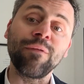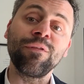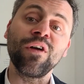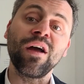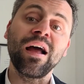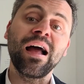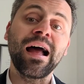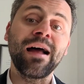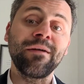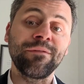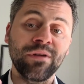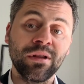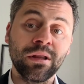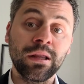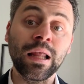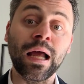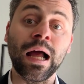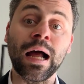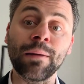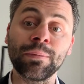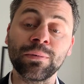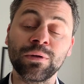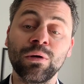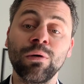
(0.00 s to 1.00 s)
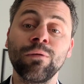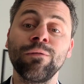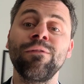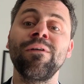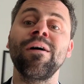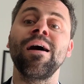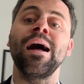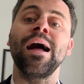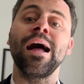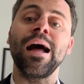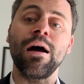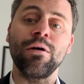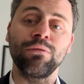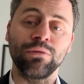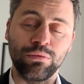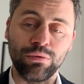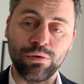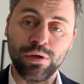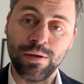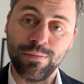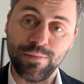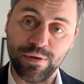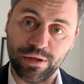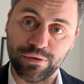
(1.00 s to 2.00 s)
you have a doubt of how to
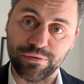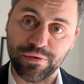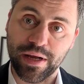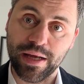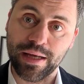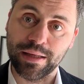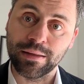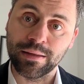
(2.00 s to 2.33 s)
immigrate